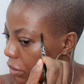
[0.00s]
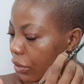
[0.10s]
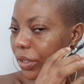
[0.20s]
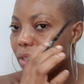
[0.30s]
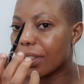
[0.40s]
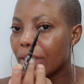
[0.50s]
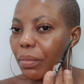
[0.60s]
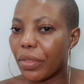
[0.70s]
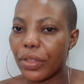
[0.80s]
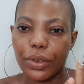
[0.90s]
Doing the same
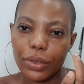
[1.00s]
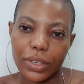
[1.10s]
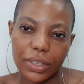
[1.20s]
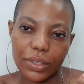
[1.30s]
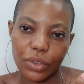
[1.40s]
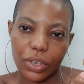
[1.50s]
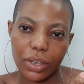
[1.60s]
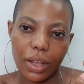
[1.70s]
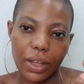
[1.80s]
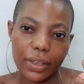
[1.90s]
thing on this other
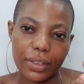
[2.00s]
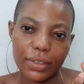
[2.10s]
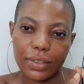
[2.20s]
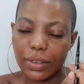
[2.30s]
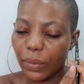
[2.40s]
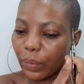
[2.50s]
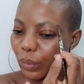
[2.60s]
eyes.